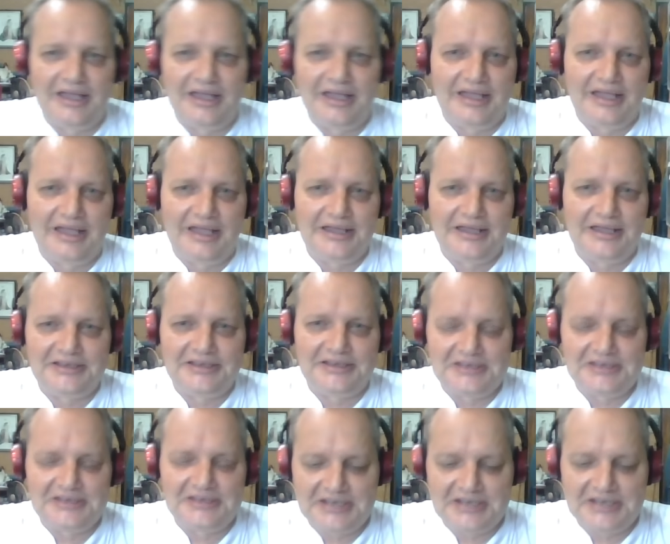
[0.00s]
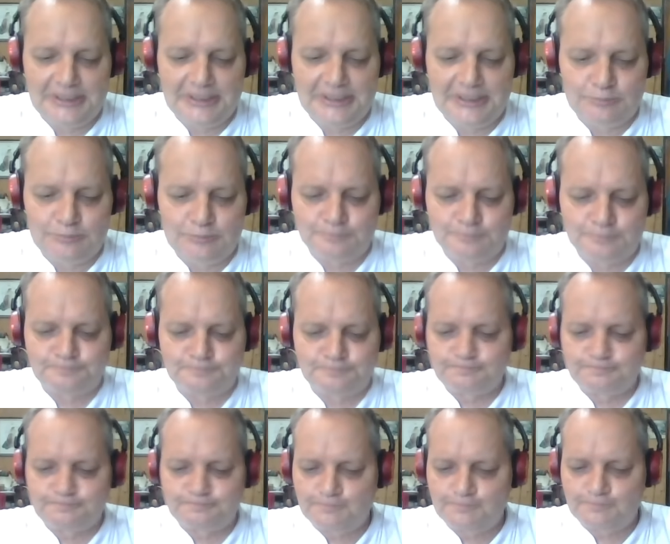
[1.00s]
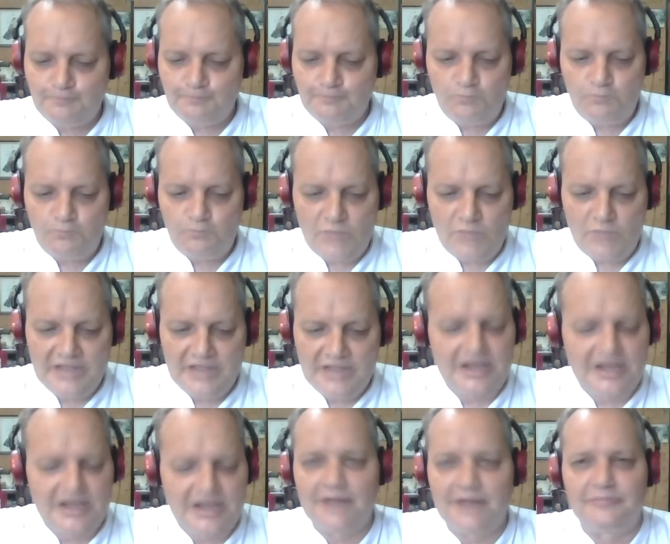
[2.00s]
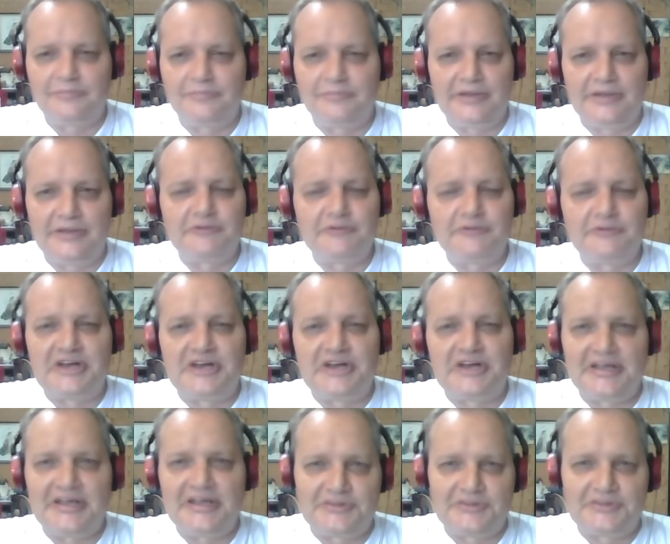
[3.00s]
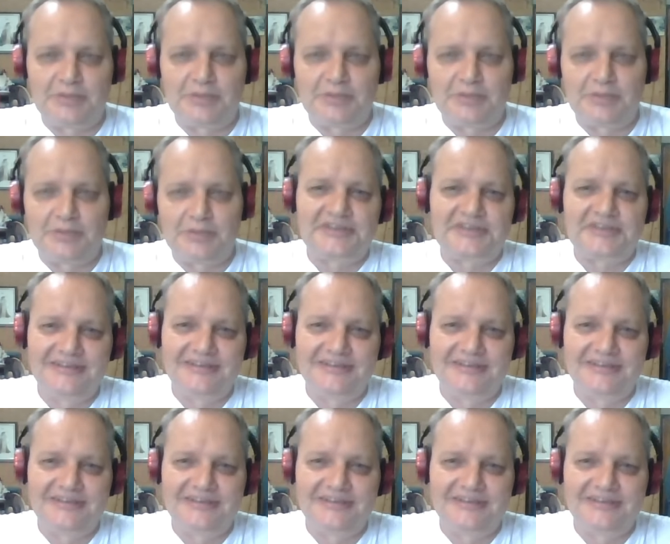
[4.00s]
And um, yeah, I'm, every day is a blessing.